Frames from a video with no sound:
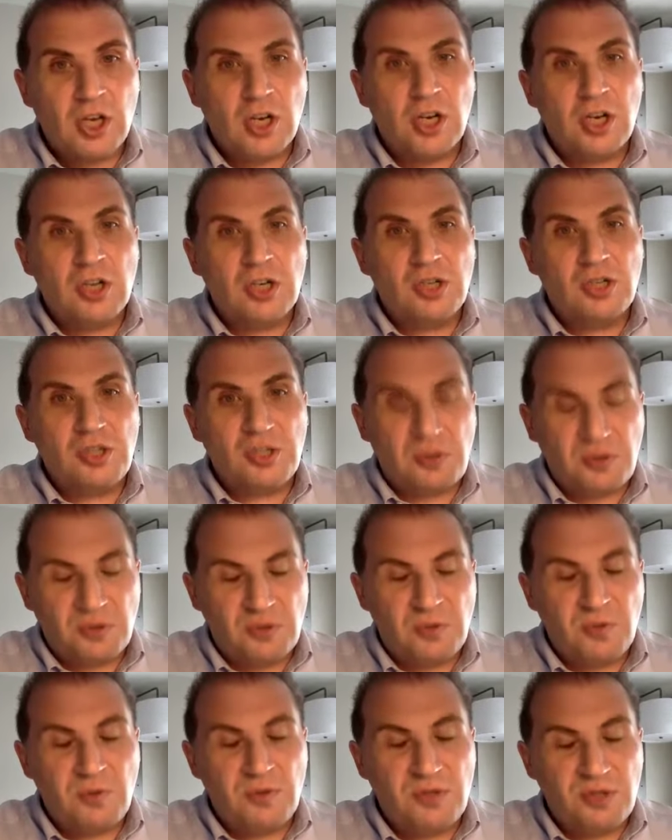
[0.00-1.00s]

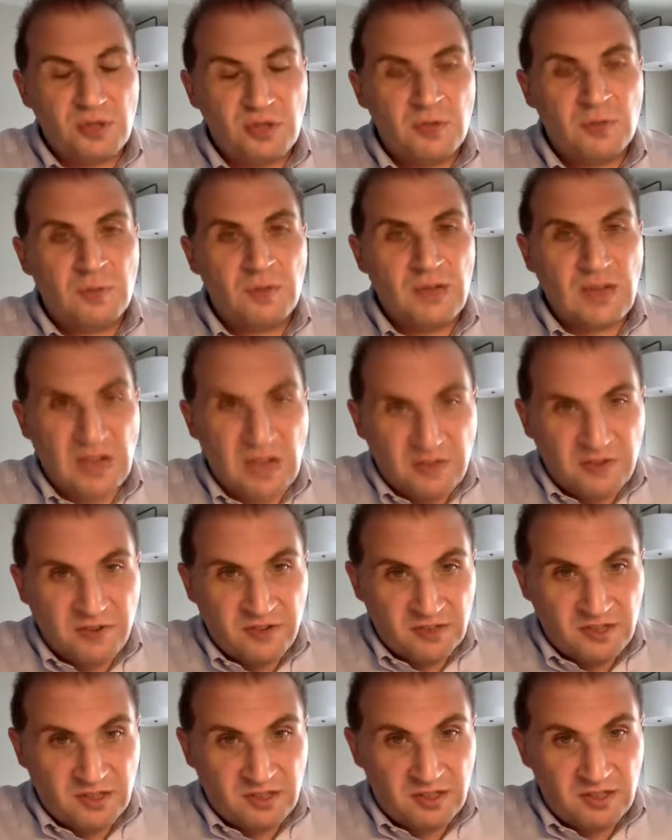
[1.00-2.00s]
2 Zoom
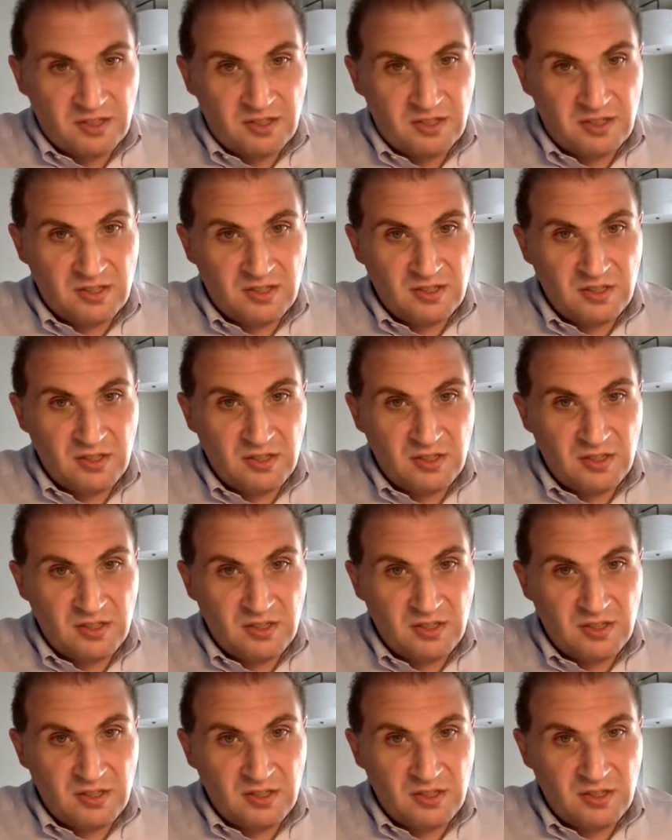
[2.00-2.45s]
conferences.